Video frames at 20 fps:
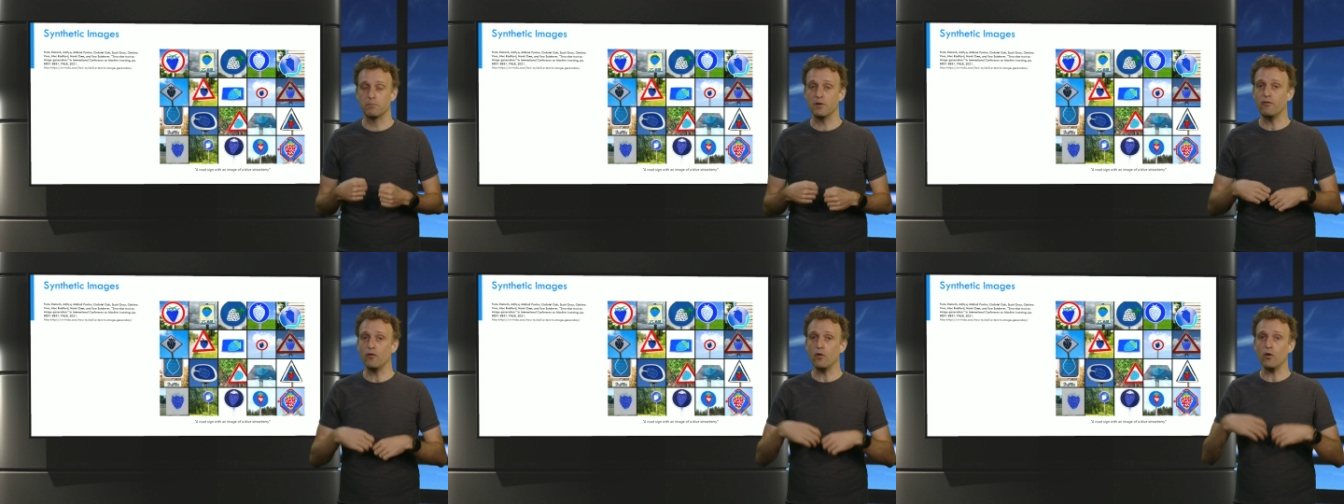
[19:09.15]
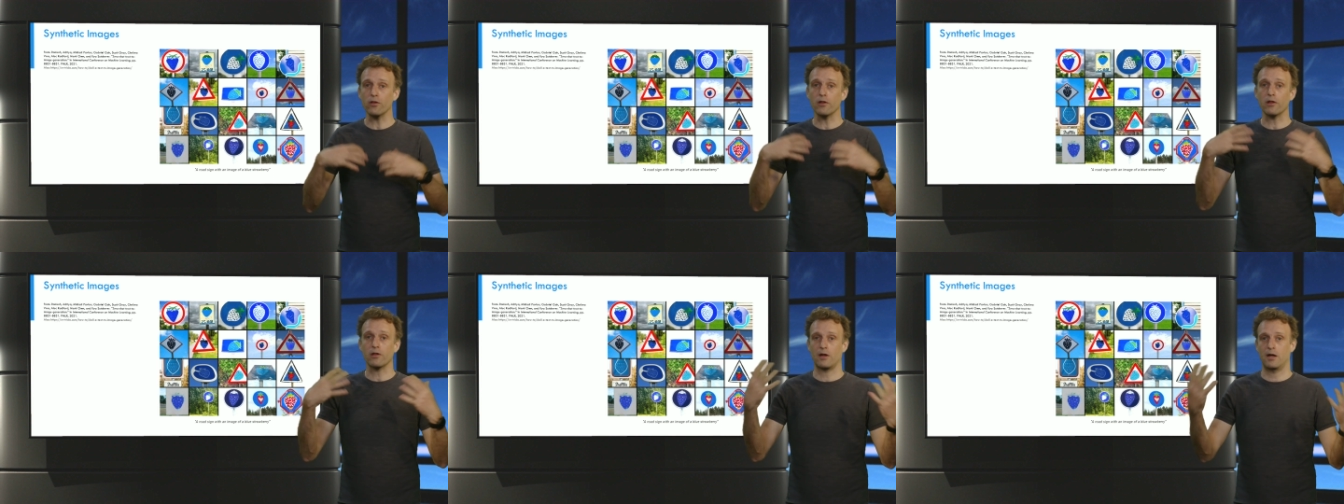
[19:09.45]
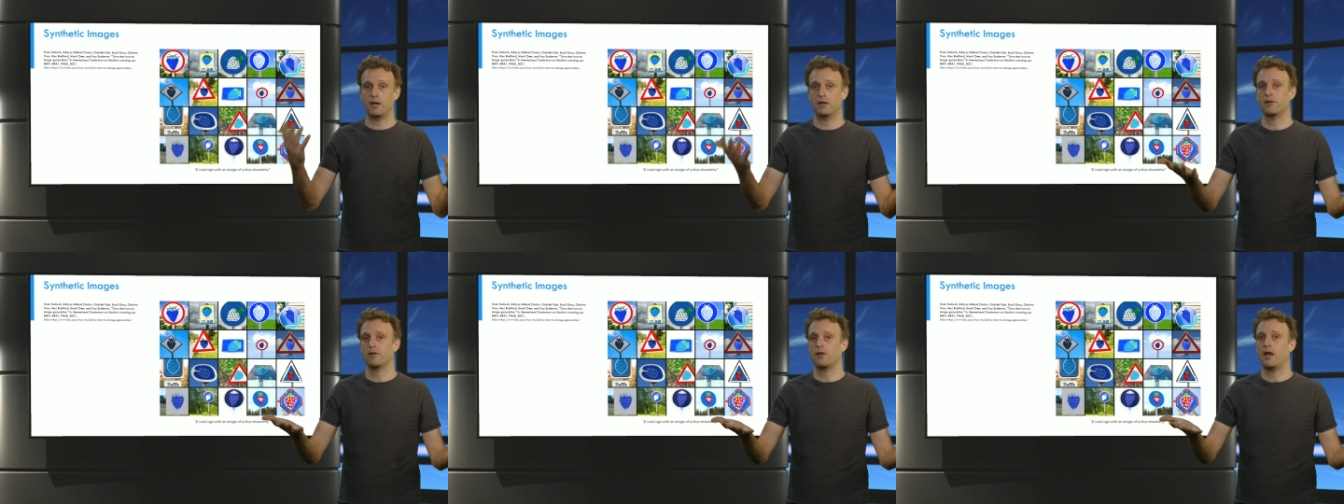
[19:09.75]
before the
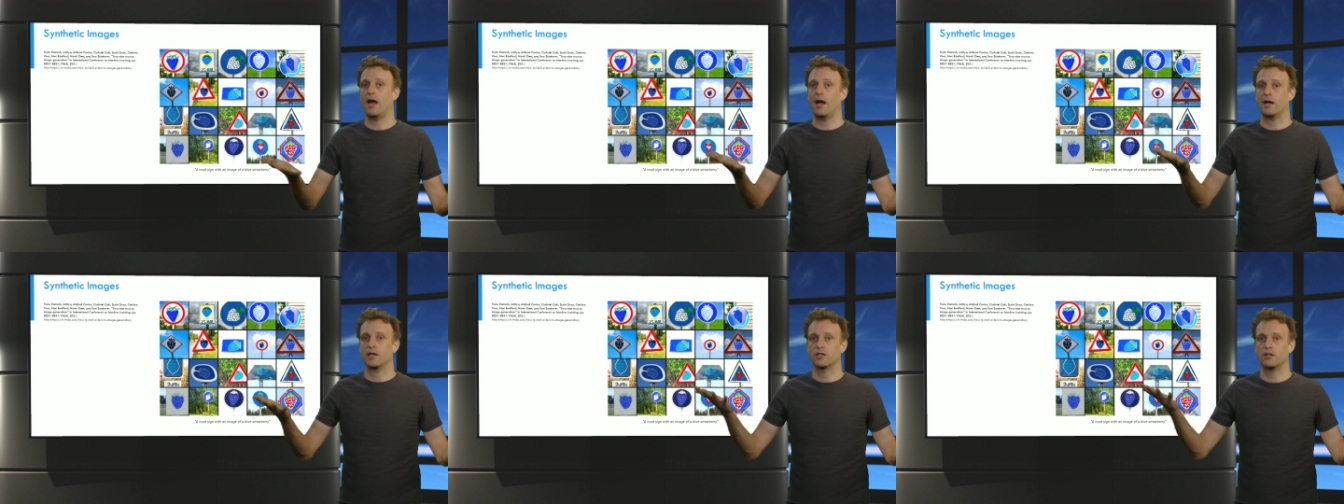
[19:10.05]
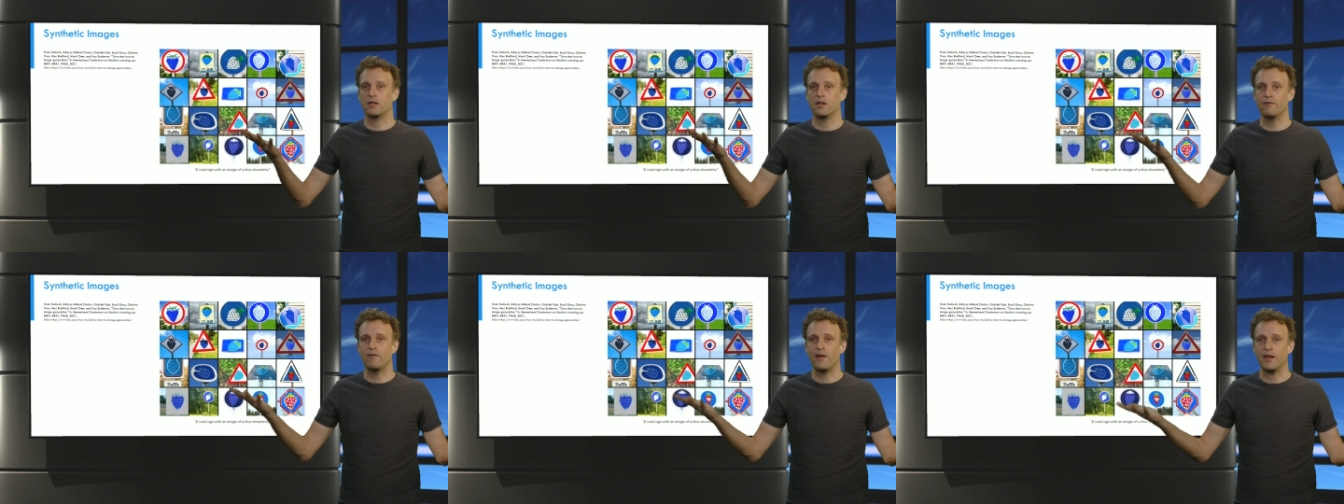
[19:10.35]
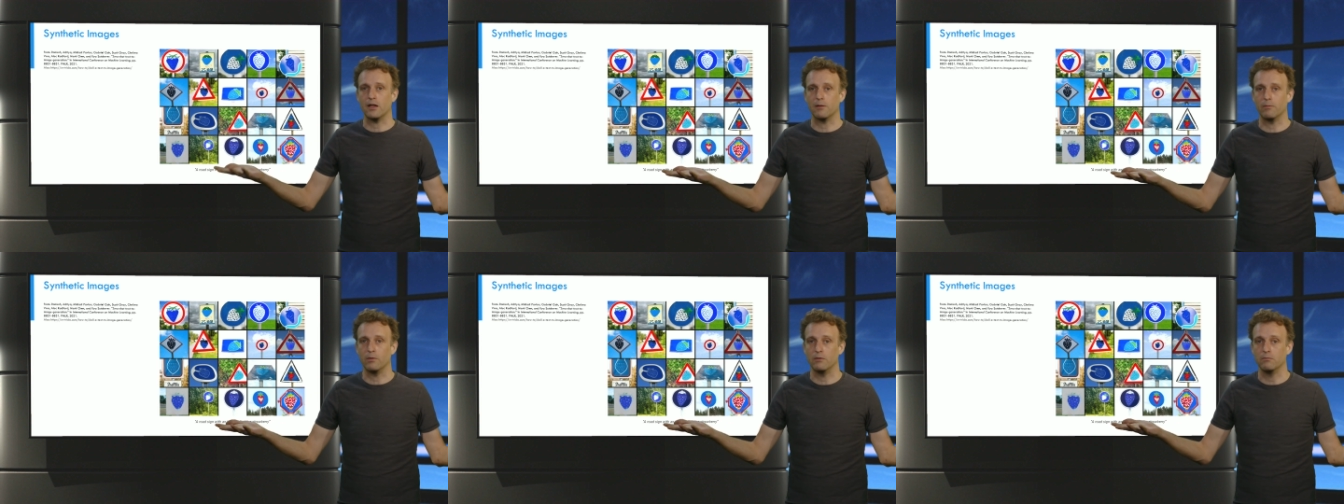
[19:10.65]
sign is actually
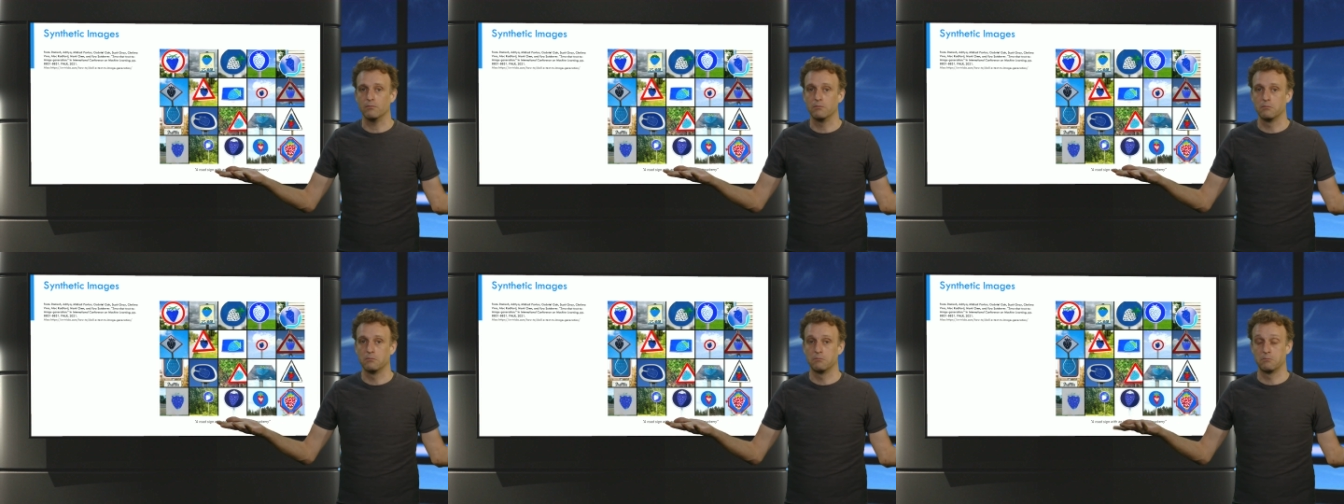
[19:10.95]
available.